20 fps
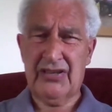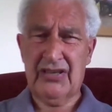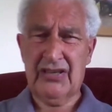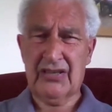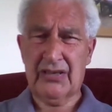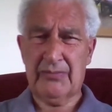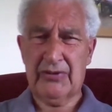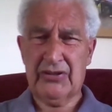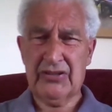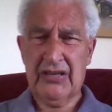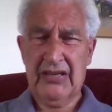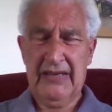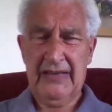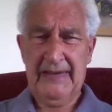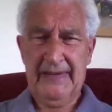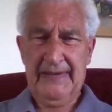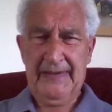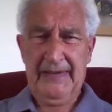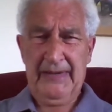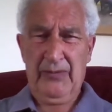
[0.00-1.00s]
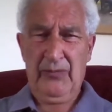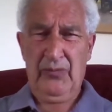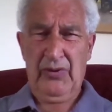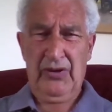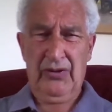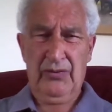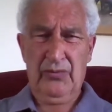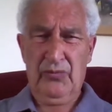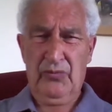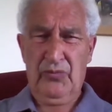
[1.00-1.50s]
about,
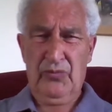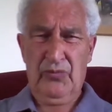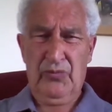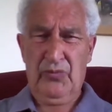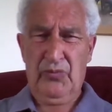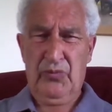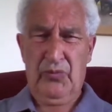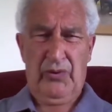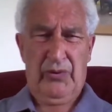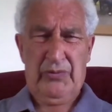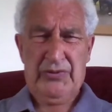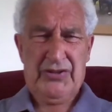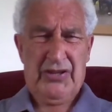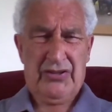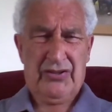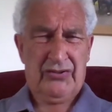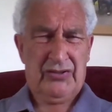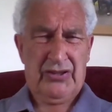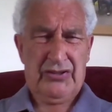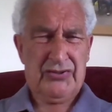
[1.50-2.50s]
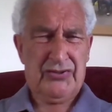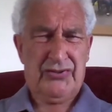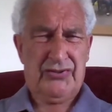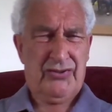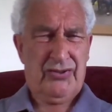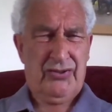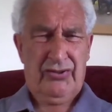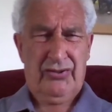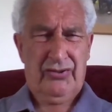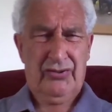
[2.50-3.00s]
well, what was I going to
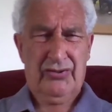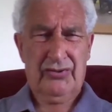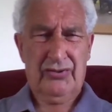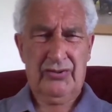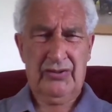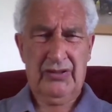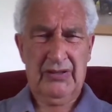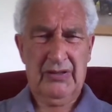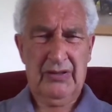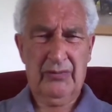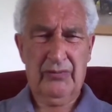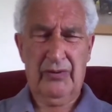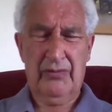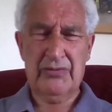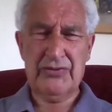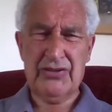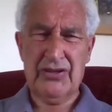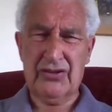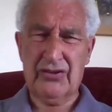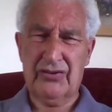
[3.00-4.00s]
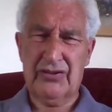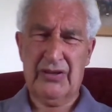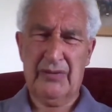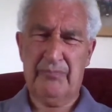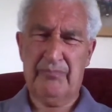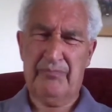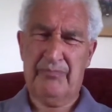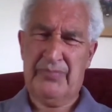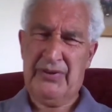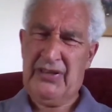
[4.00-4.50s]
do? What was I going to
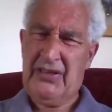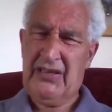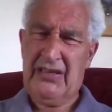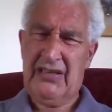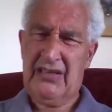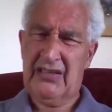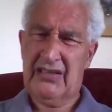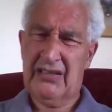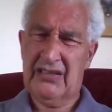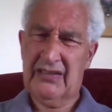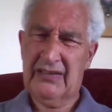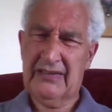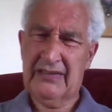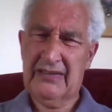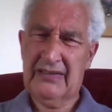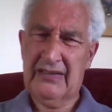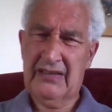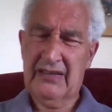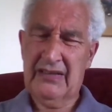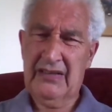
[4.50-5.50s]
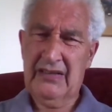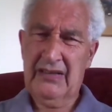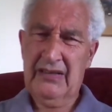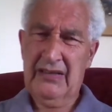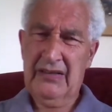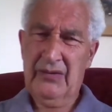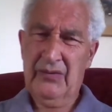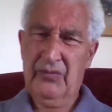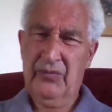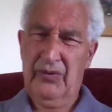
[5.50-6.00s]
be?
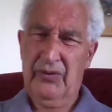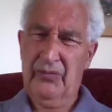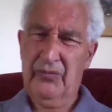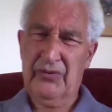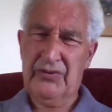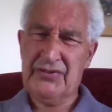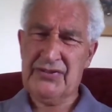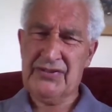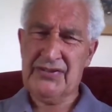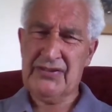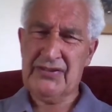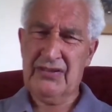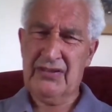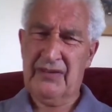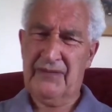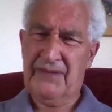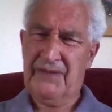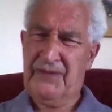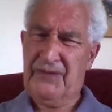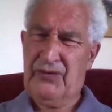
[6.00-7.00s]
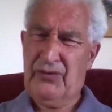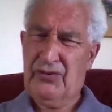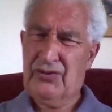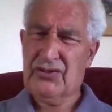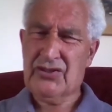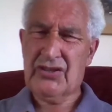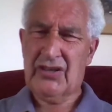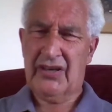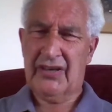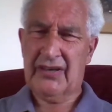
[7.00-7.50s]
What was the
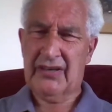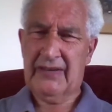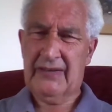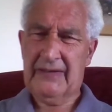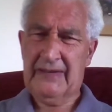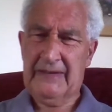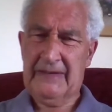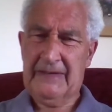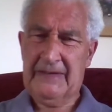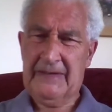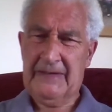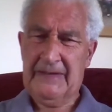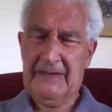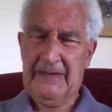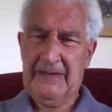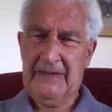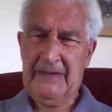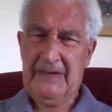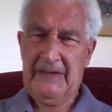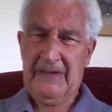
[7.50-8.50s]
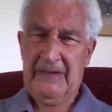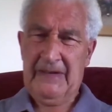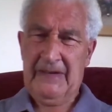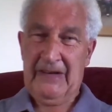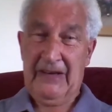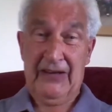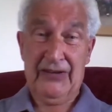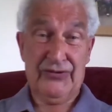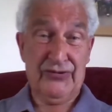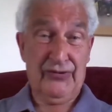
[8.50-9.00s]
future?
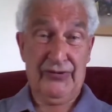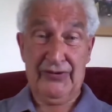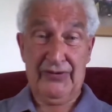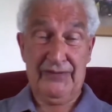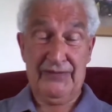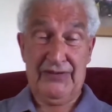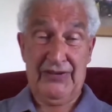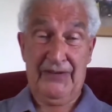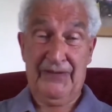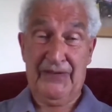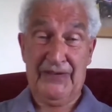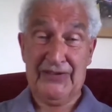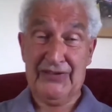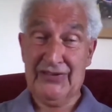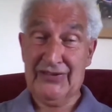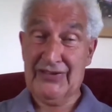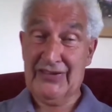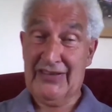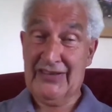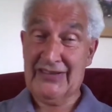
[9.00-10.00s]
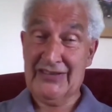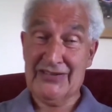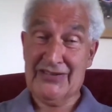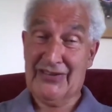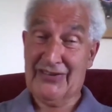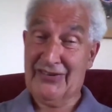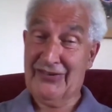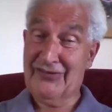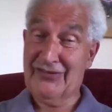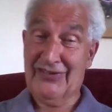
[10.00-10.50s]
I thought of different things
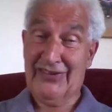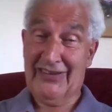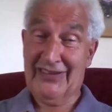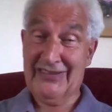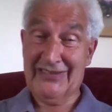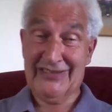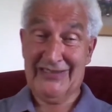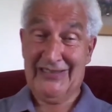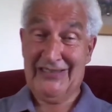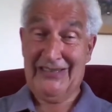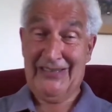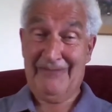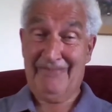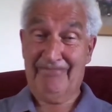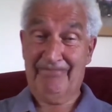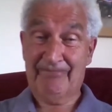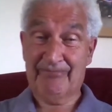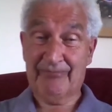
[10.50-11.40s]
around that time.